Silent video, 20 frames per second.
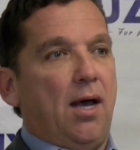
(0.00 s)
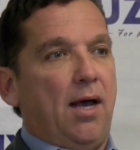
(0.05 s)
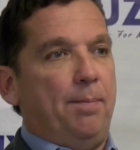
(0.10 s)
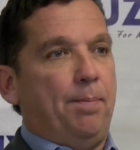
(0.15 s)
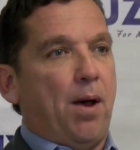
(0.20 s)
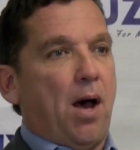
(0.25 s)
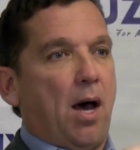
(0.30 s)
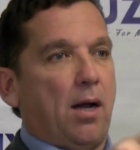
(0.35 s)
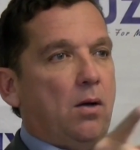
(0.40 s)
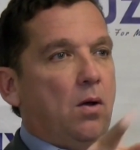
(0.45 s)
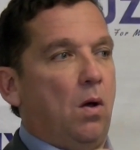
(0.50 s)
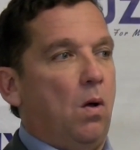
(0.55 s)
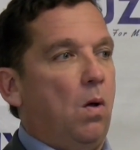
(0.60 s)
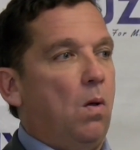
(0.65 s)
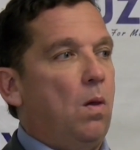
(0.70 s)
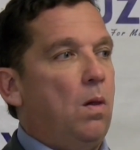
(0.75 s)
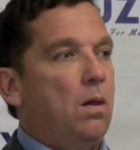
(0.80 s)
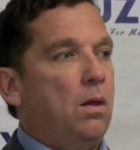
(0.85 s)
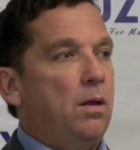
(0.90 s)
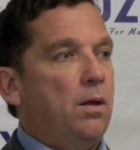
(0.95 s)
a
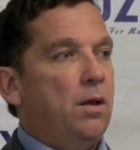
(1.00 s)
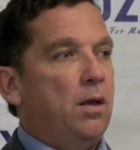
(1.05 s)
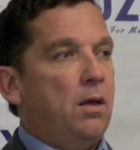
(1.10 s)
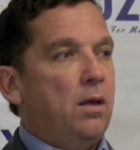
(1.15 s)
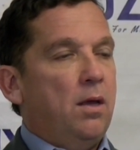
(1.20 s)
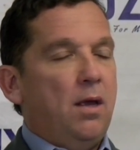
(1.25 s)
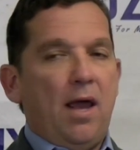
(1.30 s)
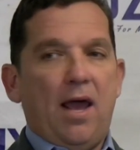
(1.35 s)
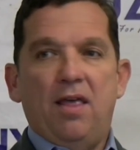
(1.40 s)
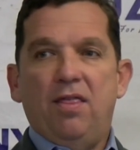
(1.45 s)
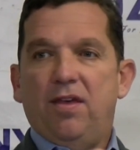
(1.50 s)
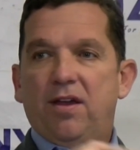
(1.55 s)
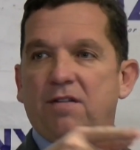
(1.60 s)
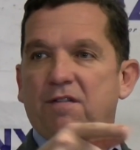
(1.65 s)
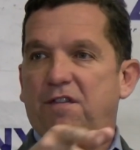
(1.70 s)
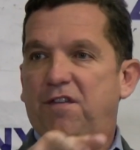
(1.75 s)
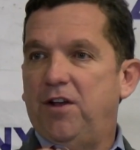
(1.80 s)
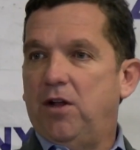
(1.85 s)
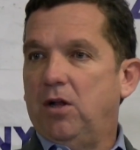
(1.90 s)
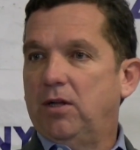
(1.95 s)
pothole and
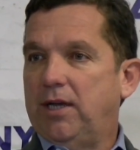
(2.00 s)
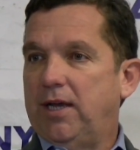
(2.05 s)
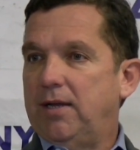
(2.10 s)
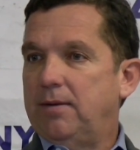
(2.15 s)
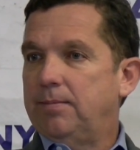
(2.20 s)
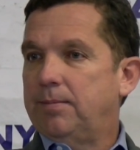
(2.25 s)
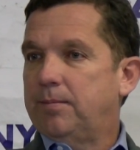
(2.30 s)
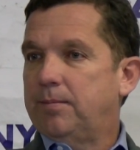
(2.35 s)
then filled it.